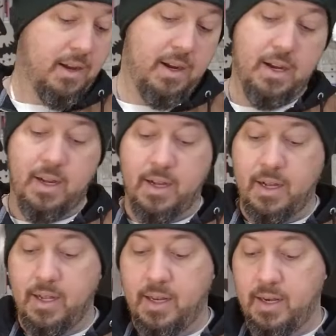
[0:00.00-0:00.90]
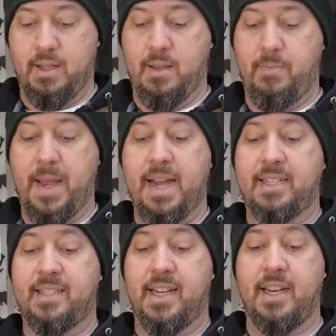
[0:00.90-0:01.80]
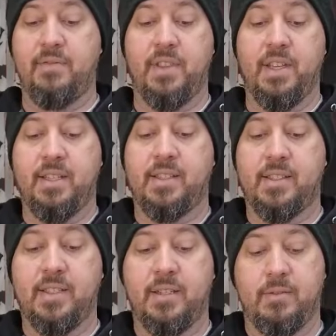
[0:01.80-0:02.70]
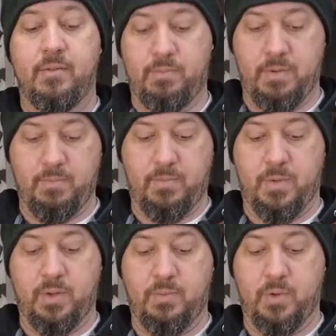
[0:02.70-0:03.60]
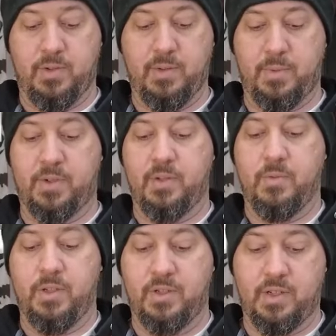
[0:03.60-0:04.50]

On the back side of this, I'm pulling both zippers at once.